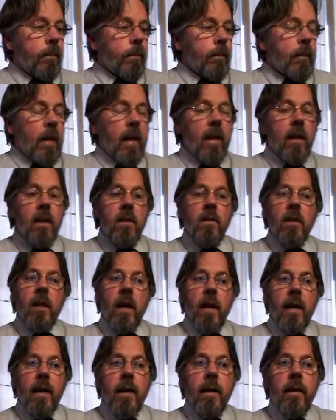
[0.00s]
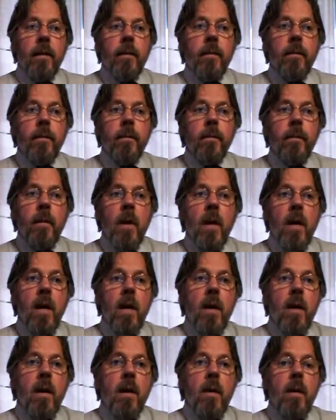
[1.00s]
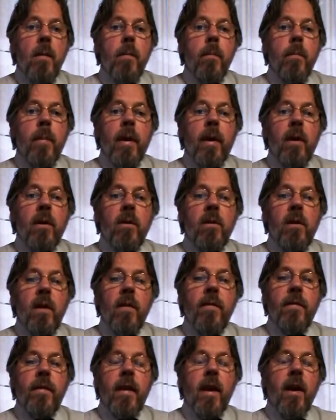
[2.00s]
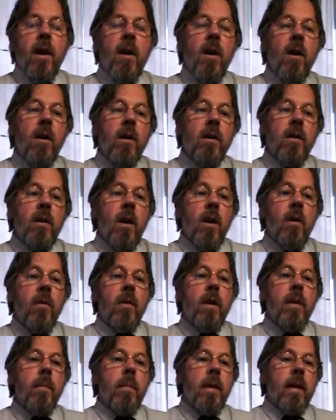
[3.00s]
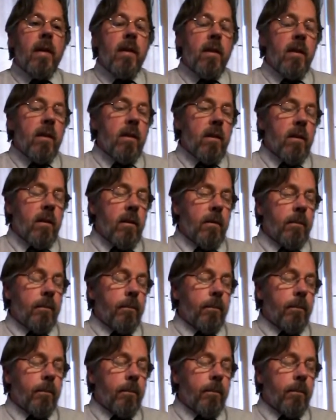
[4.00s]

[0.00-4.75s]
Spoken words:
that is sad. Because if their heart only matters